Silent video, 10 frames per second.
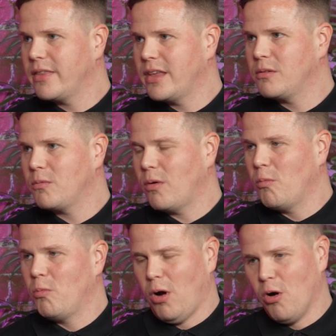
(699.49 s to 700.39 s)
And then
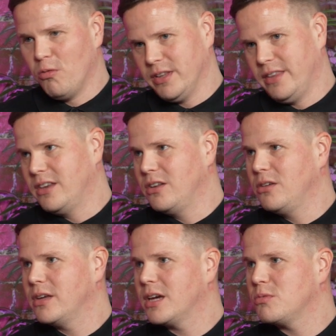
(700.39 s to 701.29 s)
hopefully in the new
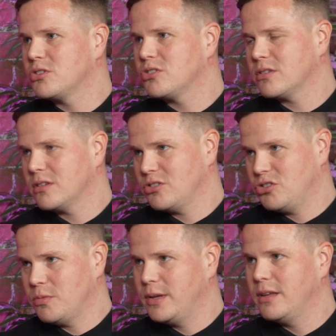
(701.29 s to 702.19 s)
year we
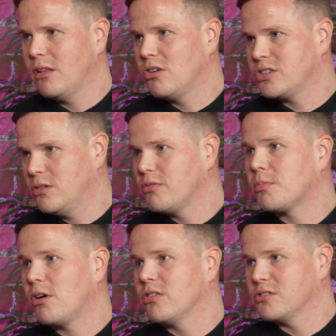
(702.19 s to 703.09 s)
should be launching other
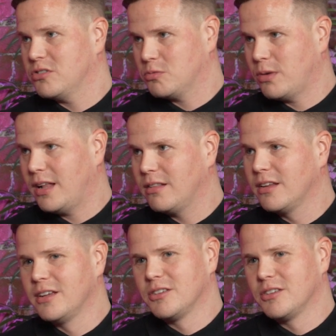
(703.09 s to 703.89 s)
products as well.